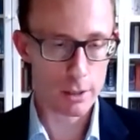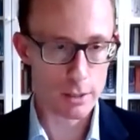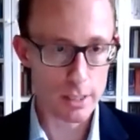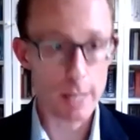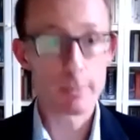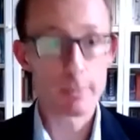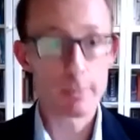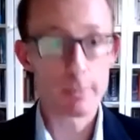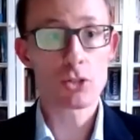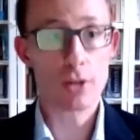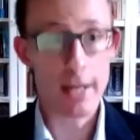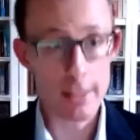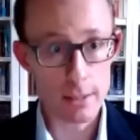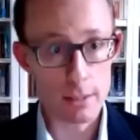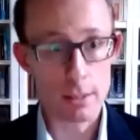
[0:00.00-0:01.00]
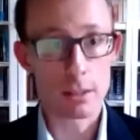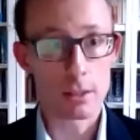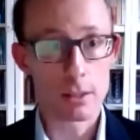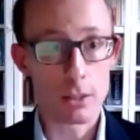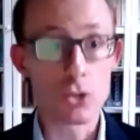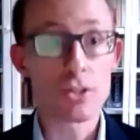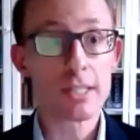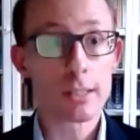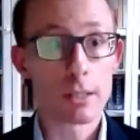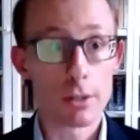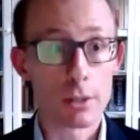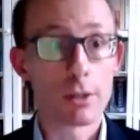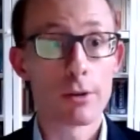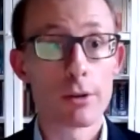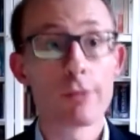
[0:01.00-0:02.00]
demonstrates
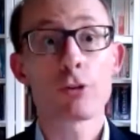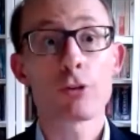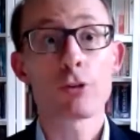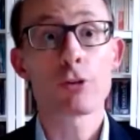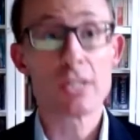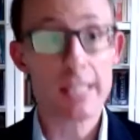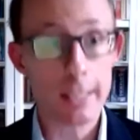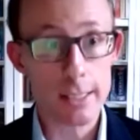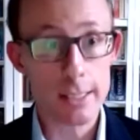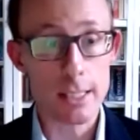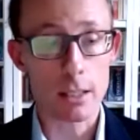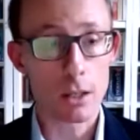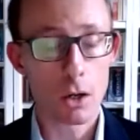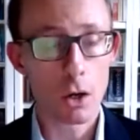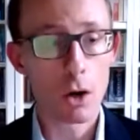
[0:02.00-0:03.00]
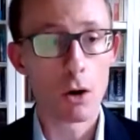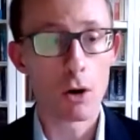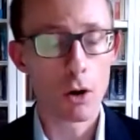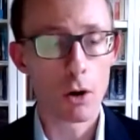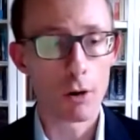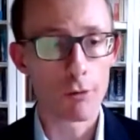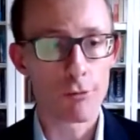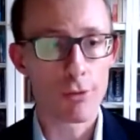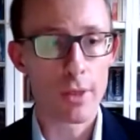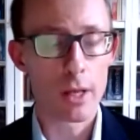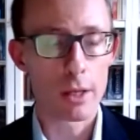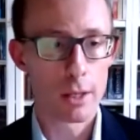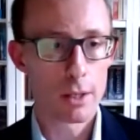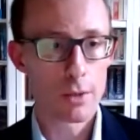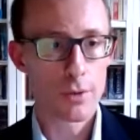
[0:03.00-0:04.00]
the futility of
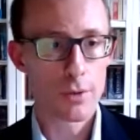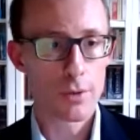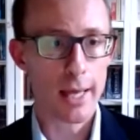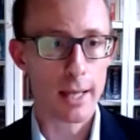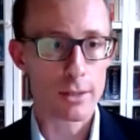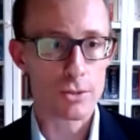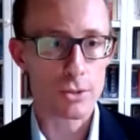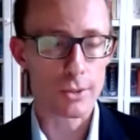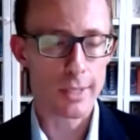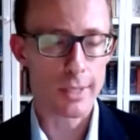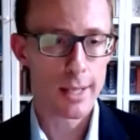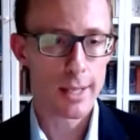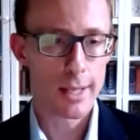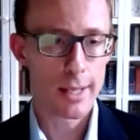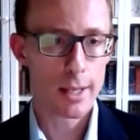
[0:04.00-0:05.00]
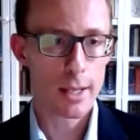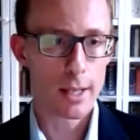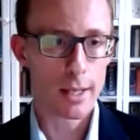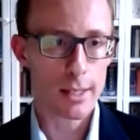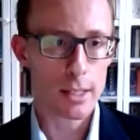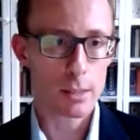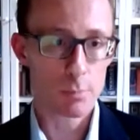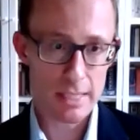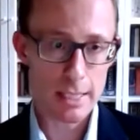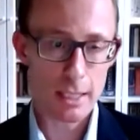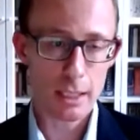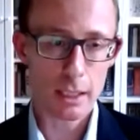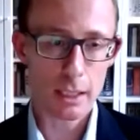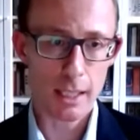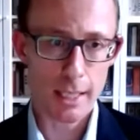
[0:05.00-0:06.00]
the Council in
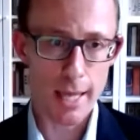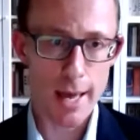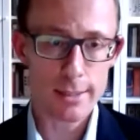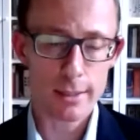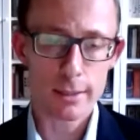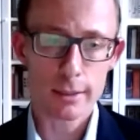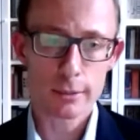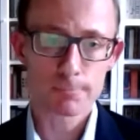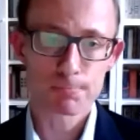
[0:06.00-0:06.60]
particular cases.